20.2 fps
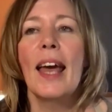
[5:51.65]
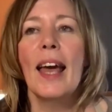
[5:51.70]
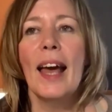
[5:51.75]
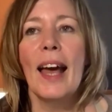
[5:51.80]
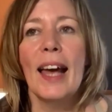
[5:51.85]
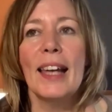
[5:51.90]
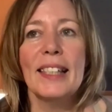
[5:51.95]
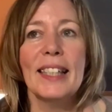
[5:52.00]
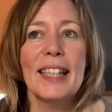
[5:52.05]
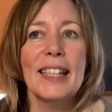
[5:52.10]

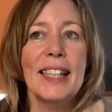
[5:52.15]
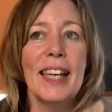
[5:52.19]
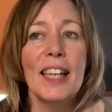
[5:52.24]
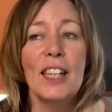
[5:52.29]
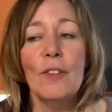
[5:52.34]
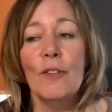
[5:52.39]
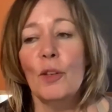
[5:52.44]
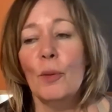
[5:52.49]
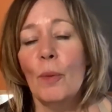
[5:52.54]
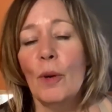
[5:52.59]
As I said,
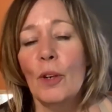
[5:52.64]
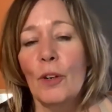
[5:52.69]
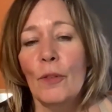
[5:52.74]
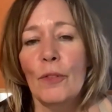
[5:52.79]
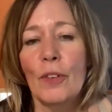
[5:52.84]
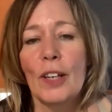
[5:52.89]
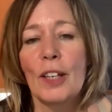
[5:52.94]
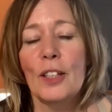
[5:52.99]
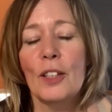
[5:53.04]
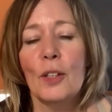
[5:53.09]
if you want to
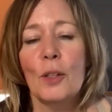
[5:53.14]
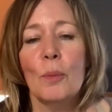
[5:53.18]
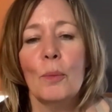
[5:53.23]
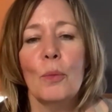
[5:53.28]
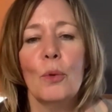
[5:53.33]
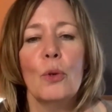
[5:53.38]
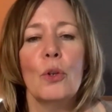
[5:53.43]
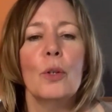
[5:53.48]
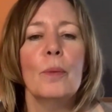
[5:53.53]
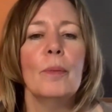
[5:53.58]
find out
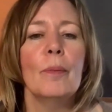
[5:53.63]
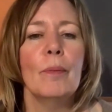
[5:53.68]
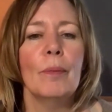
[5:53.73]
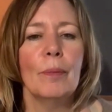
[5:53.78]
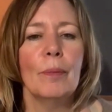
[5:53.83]
more,